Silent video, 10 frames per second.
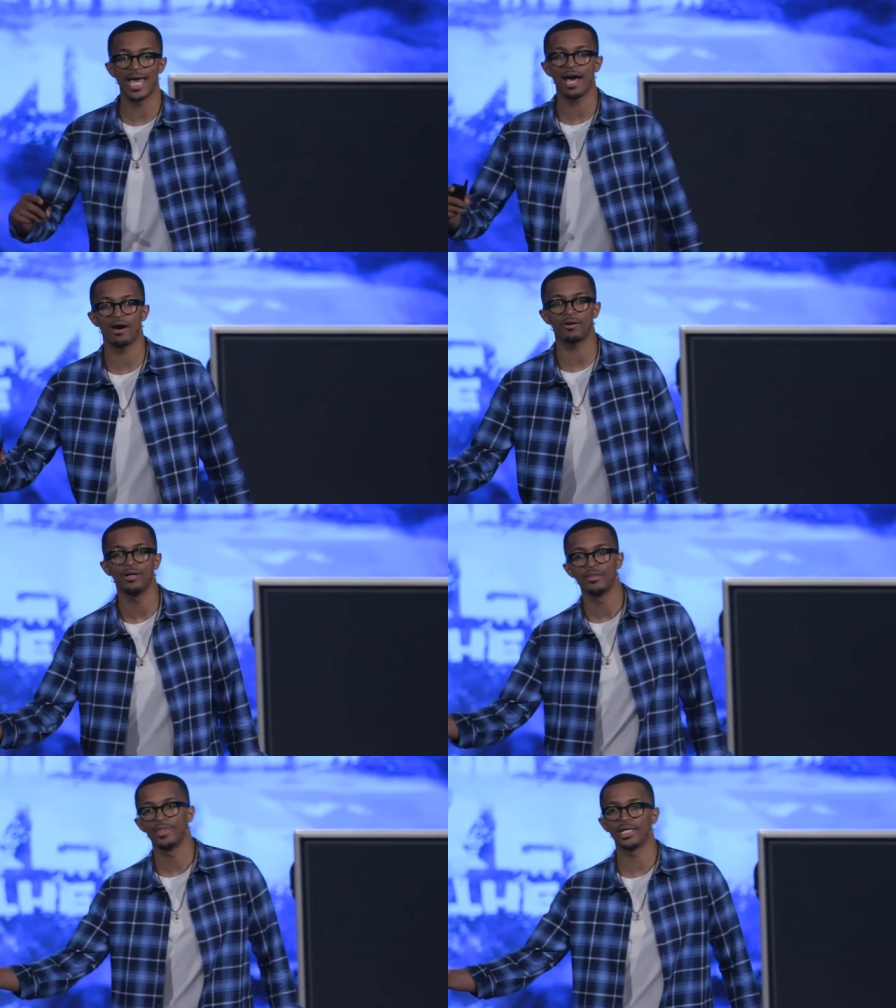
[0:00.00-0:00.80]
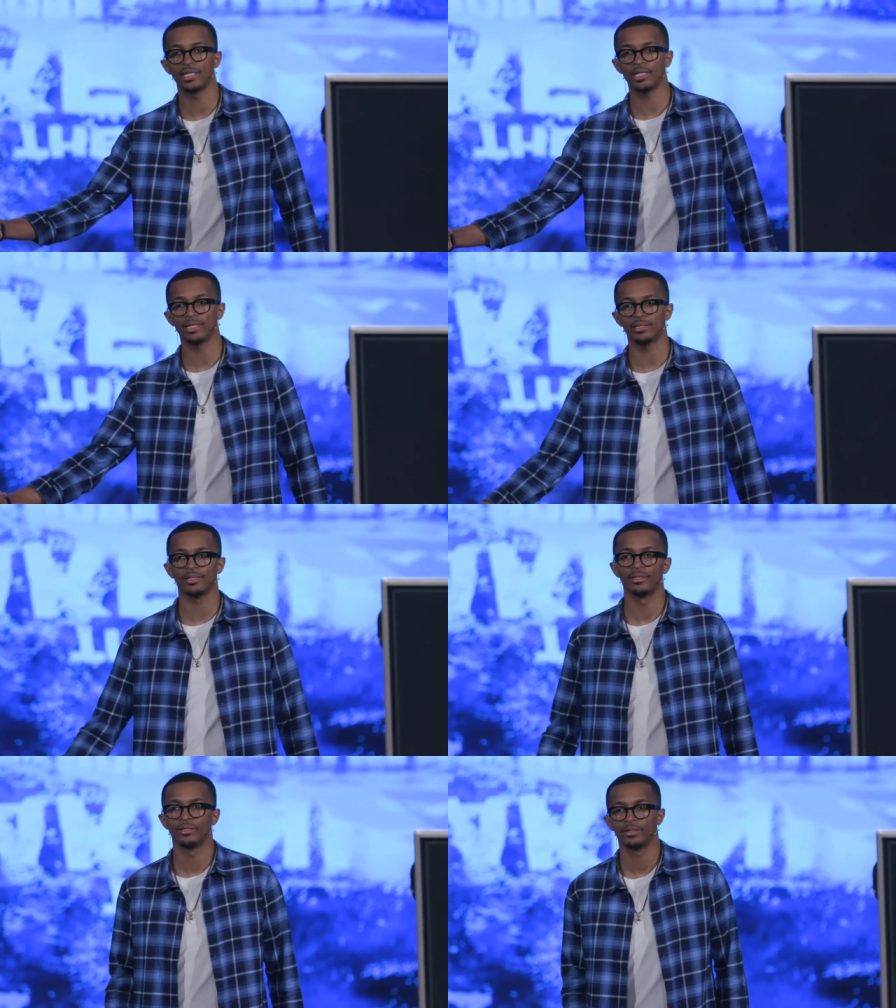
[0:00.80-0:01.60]
now they
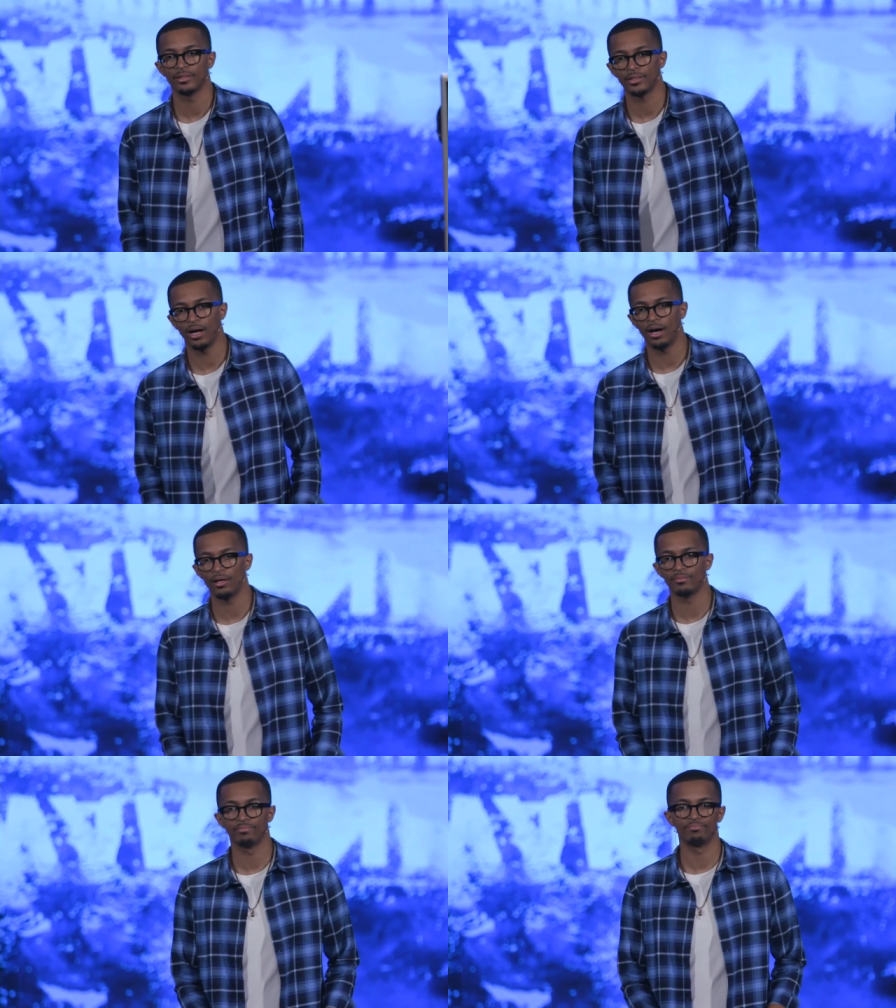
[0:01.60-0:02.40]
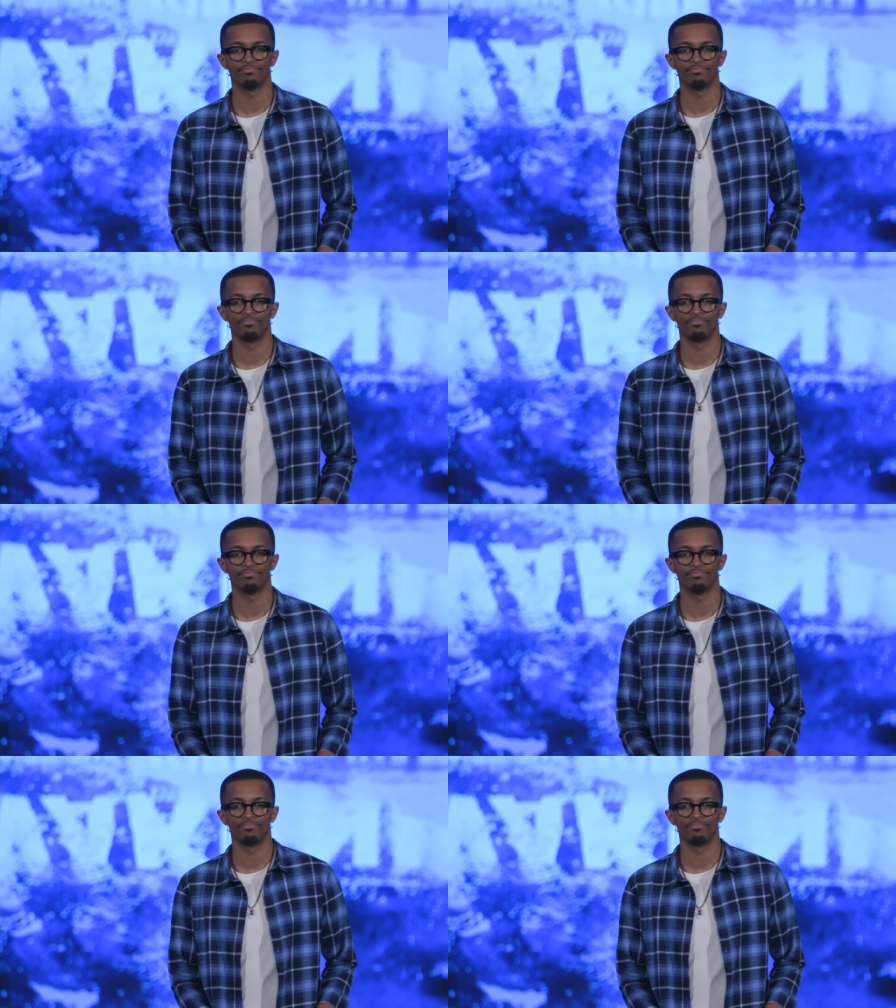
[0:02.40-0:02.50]
need God.